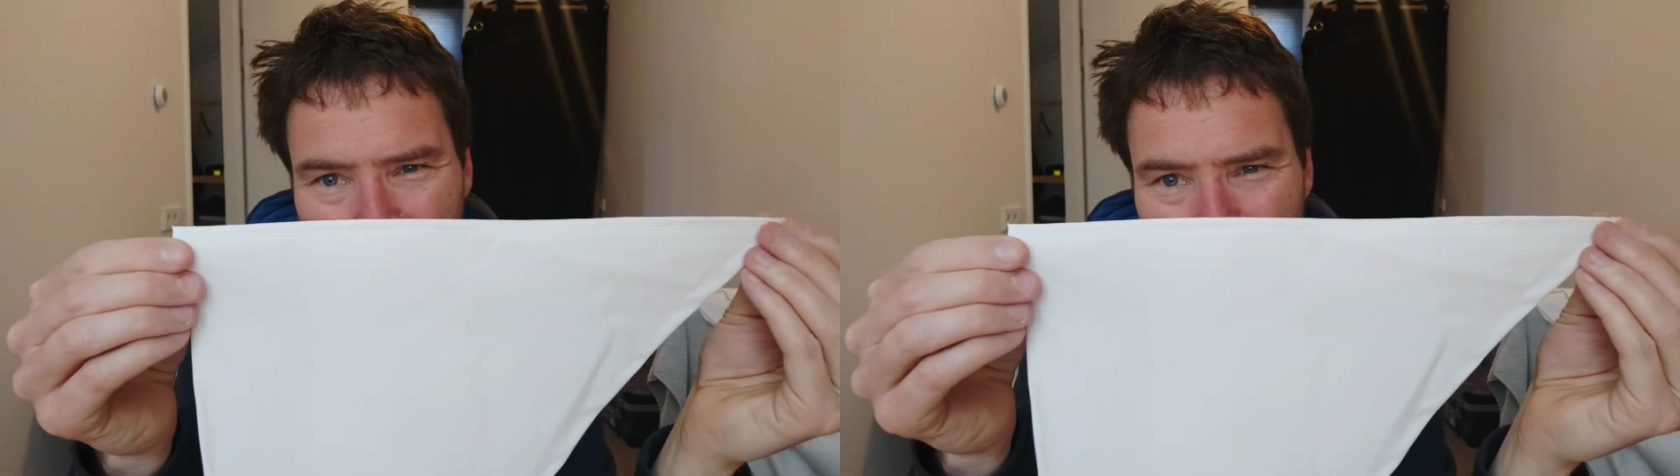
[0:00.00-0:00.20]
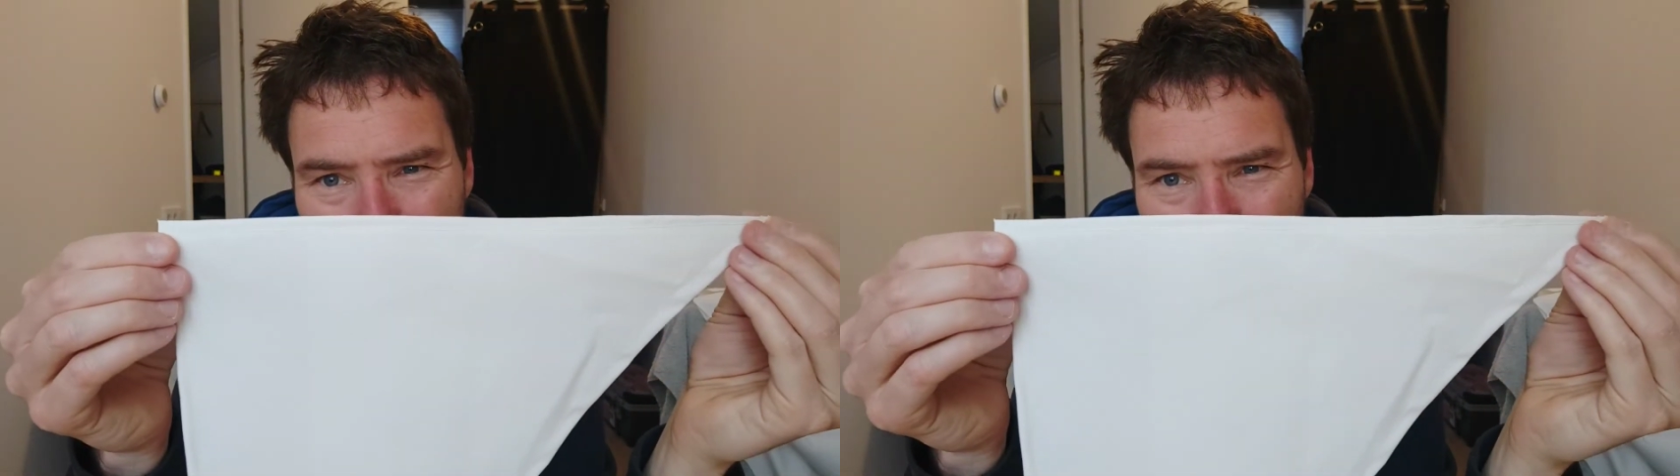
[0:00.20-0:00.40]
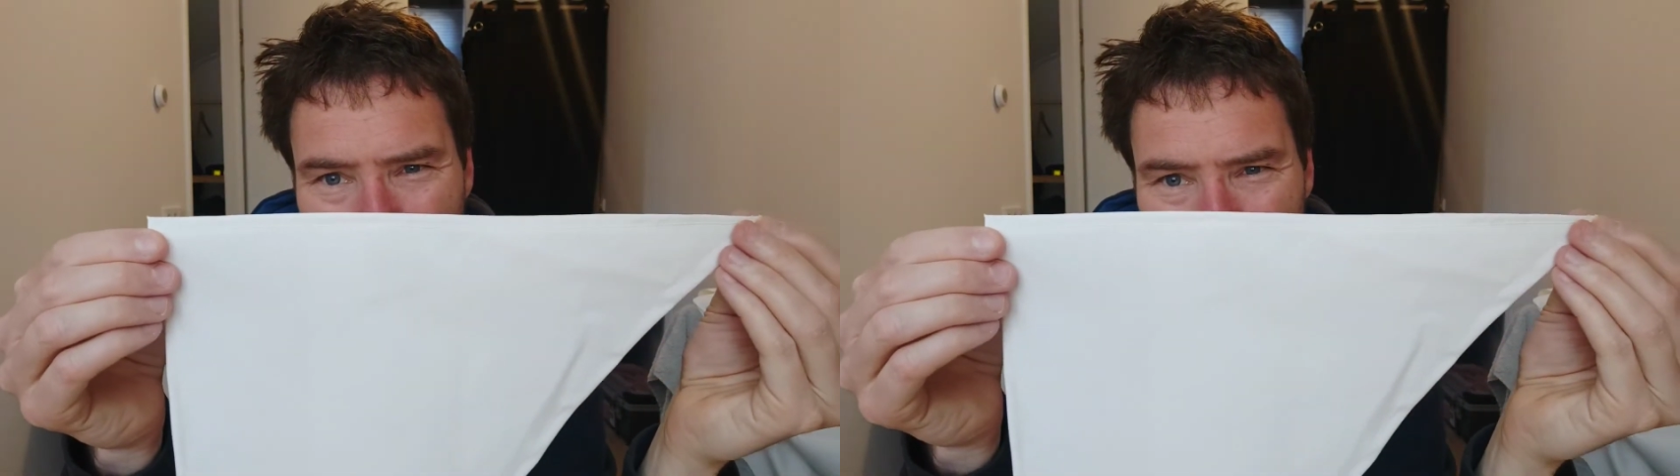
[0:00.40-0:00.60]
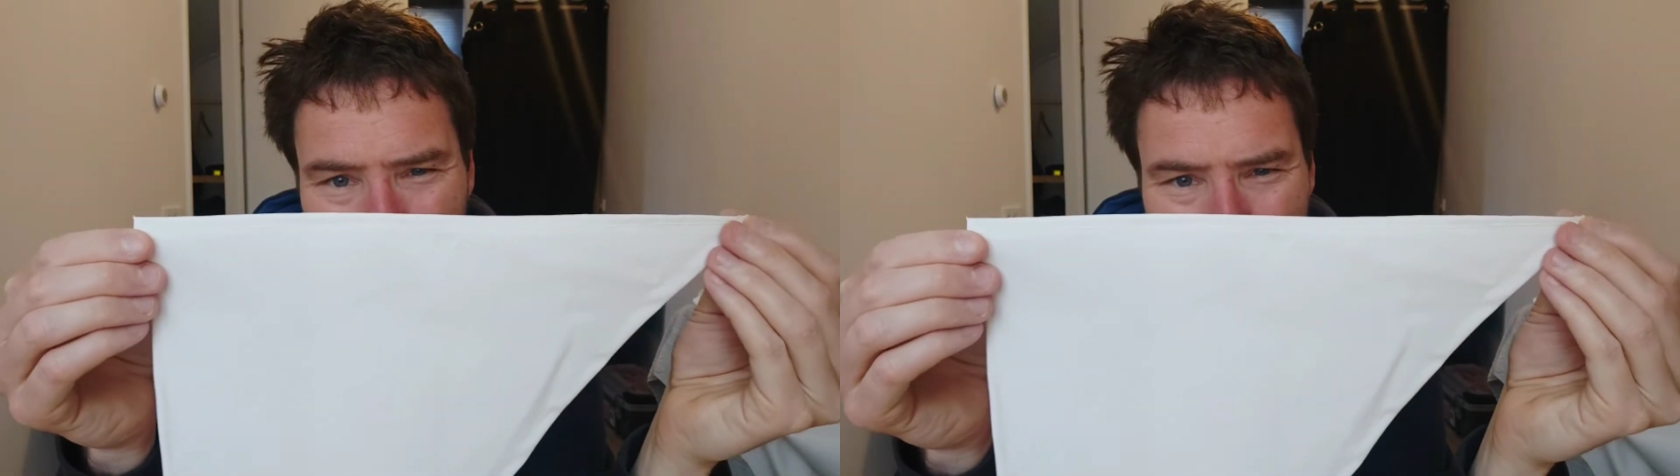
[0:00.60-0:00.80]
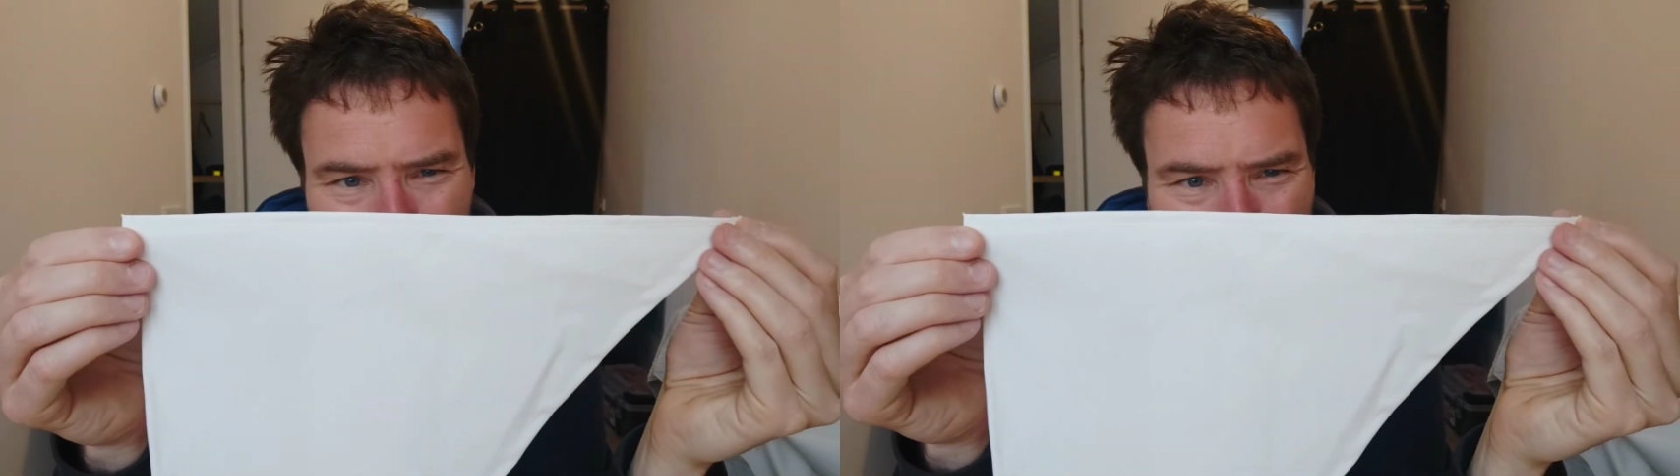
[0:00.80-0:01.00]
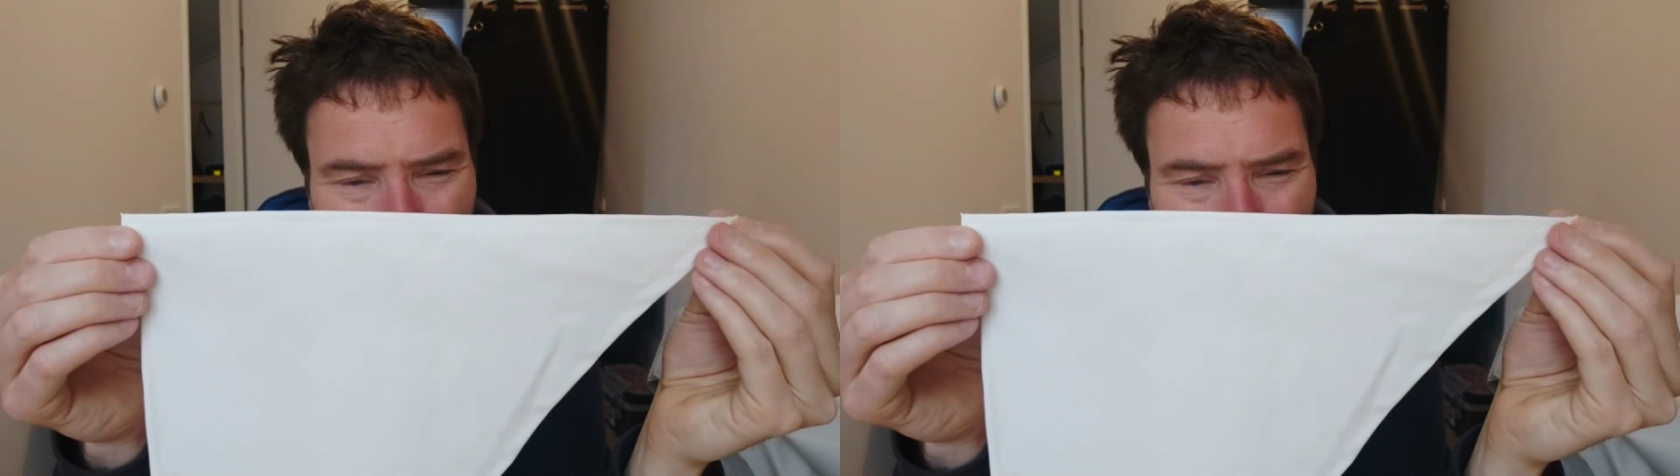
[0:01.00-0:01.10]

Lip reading: not